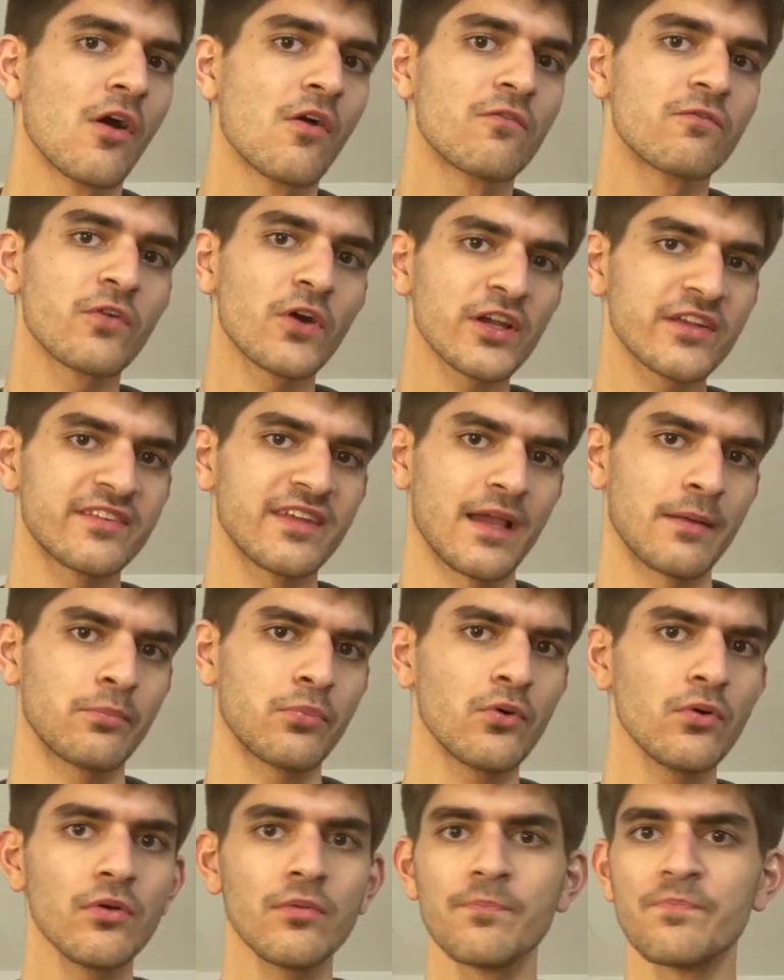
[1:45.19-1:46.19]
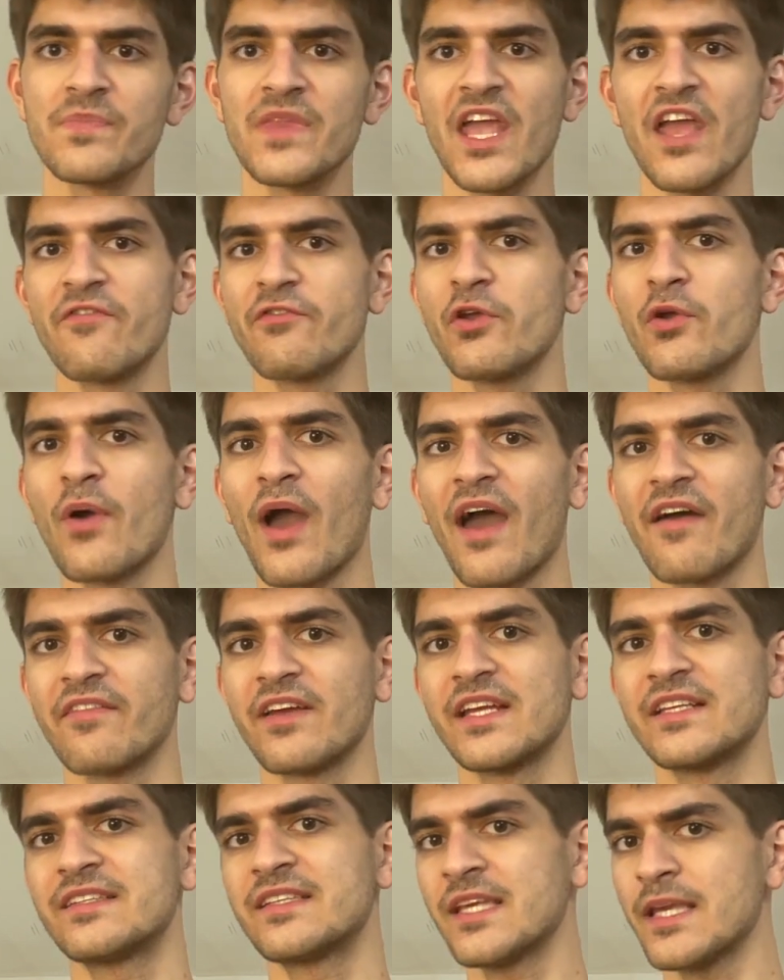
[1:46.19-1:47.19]
For example, if you have
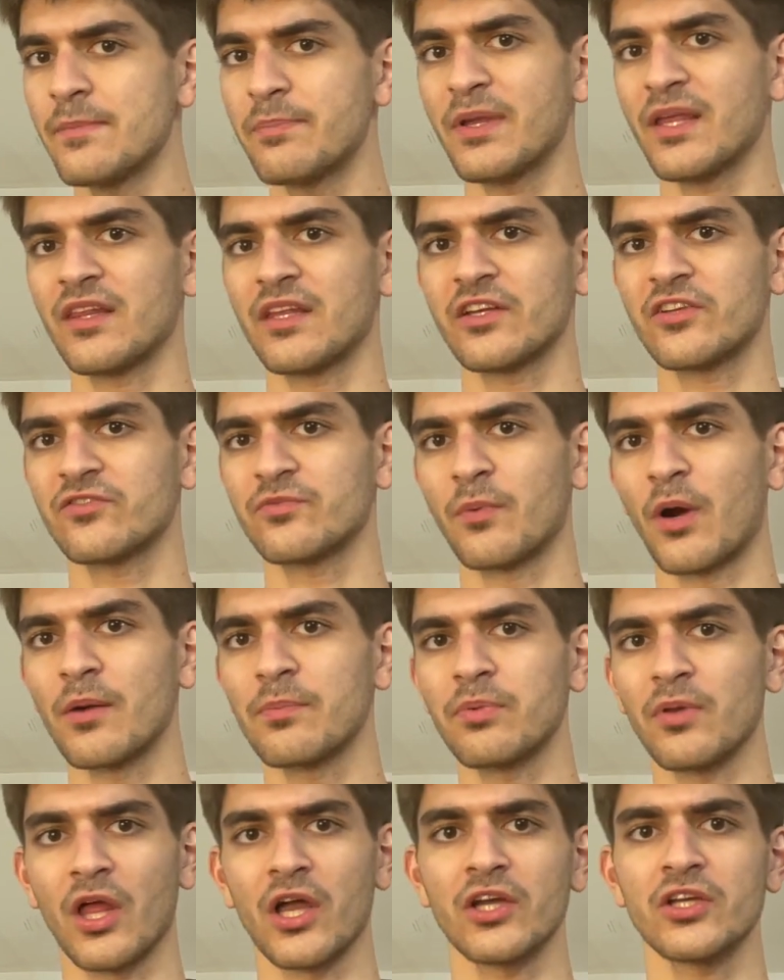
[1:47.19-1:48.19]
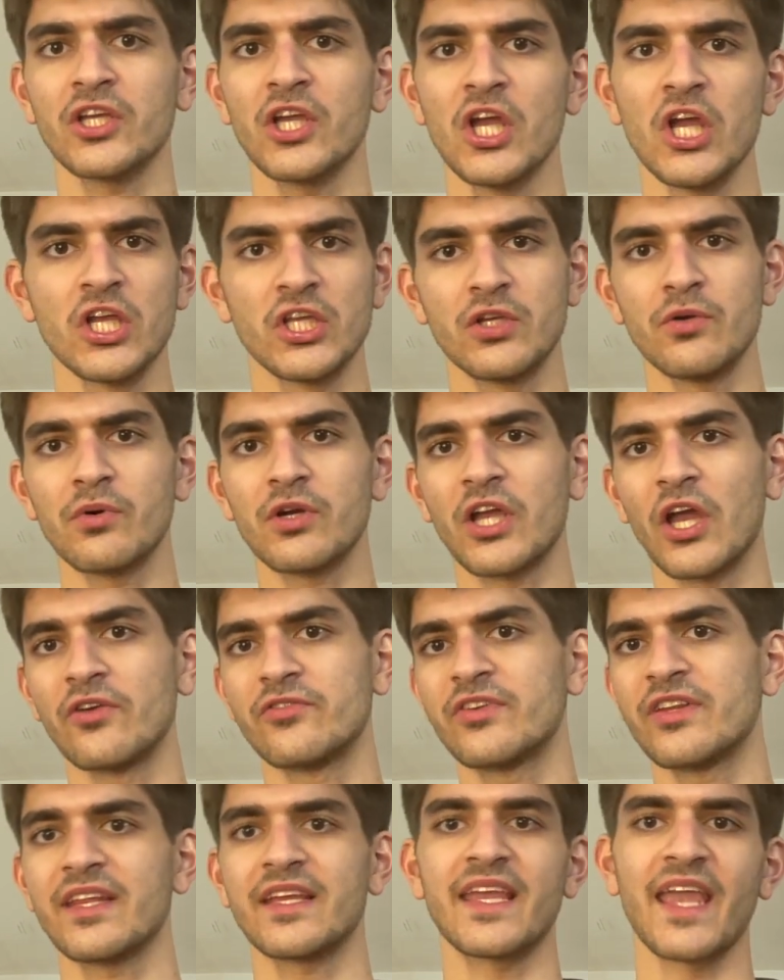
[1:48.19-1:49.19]
a TP-Link smart plug, you would go
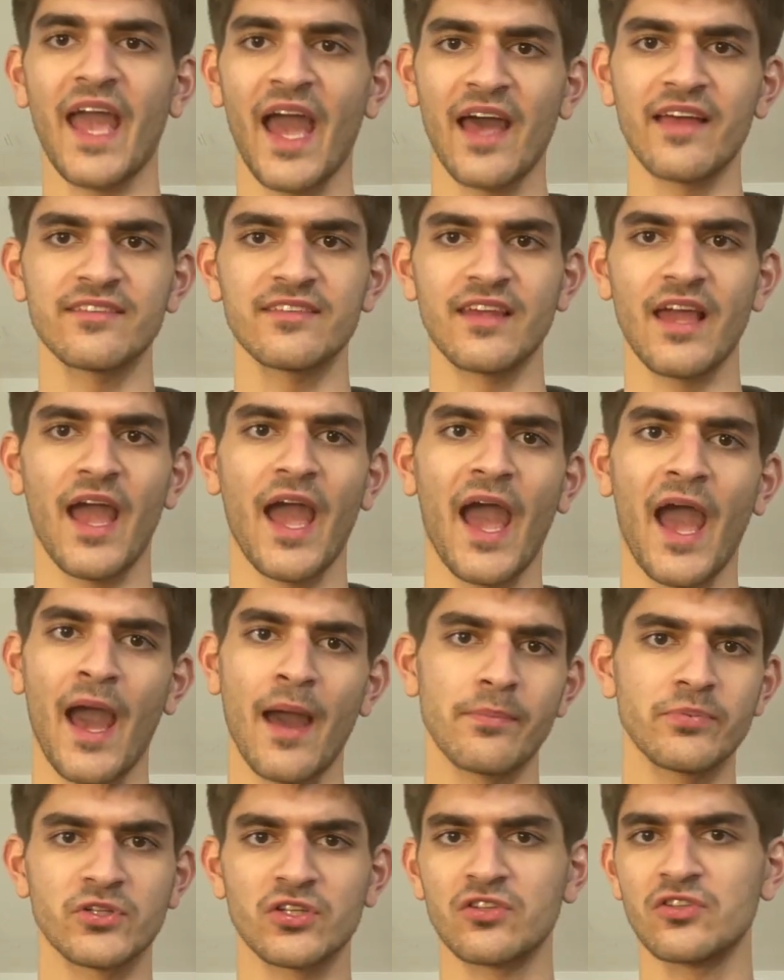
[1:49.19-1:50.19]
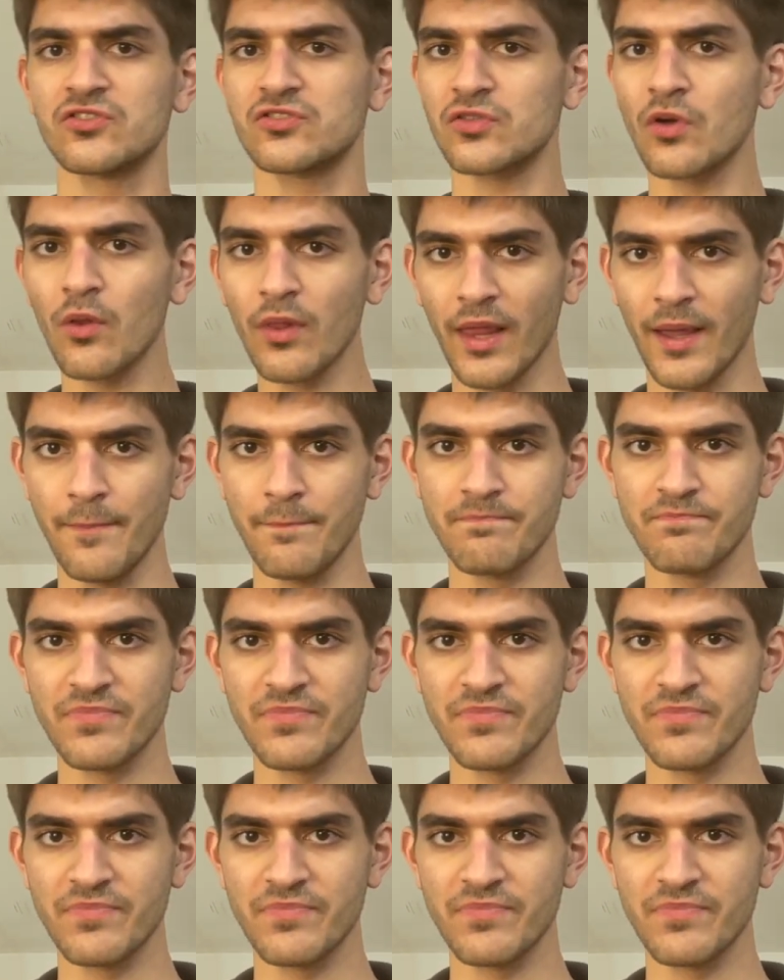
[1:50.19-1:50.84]
to the Kasa app to control it.